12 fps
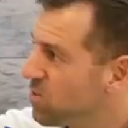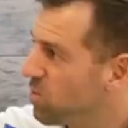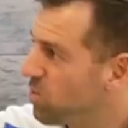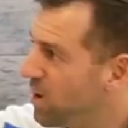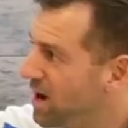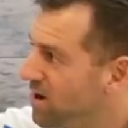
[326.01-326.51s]

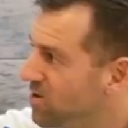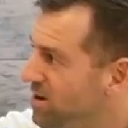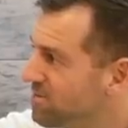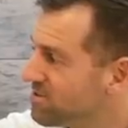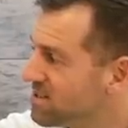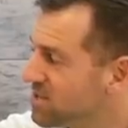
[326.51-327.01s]
wow,
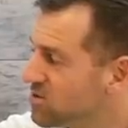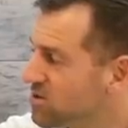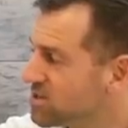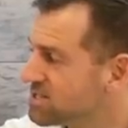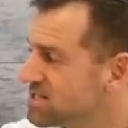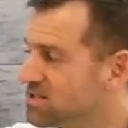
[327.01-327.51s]
everything
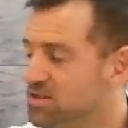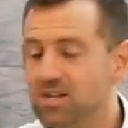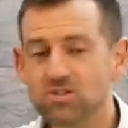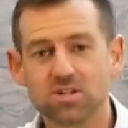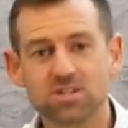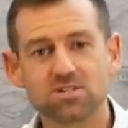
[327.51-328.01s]
looks
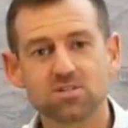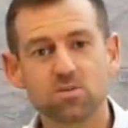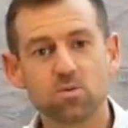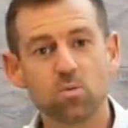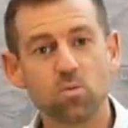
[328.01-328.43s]
delicious.